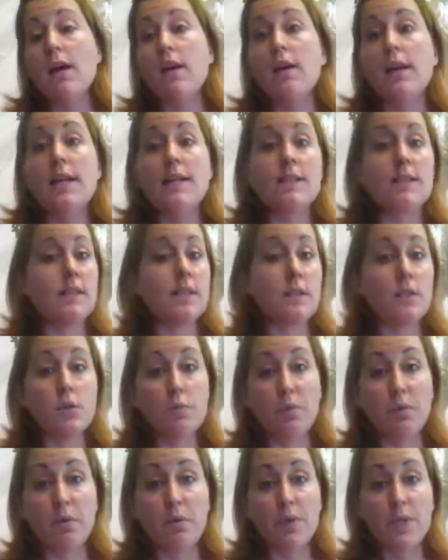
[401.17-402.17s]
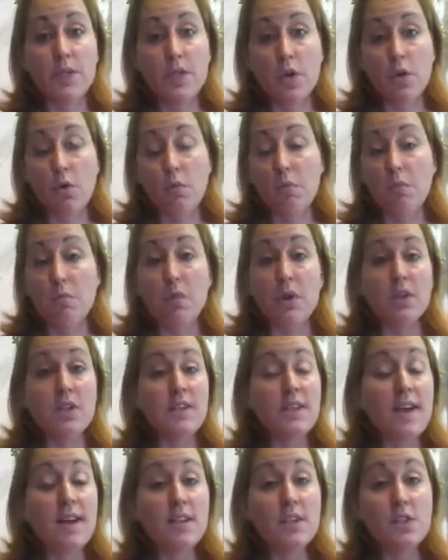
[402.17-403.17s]
listening to Periscope, but
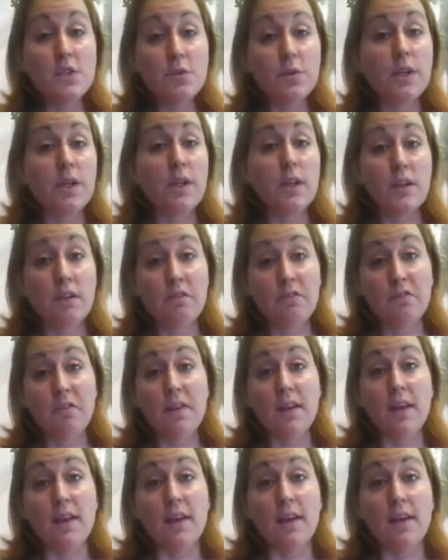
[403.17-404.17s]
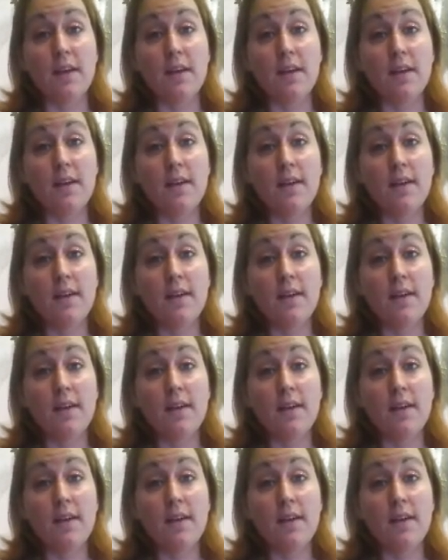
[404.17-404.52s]
not doing anything,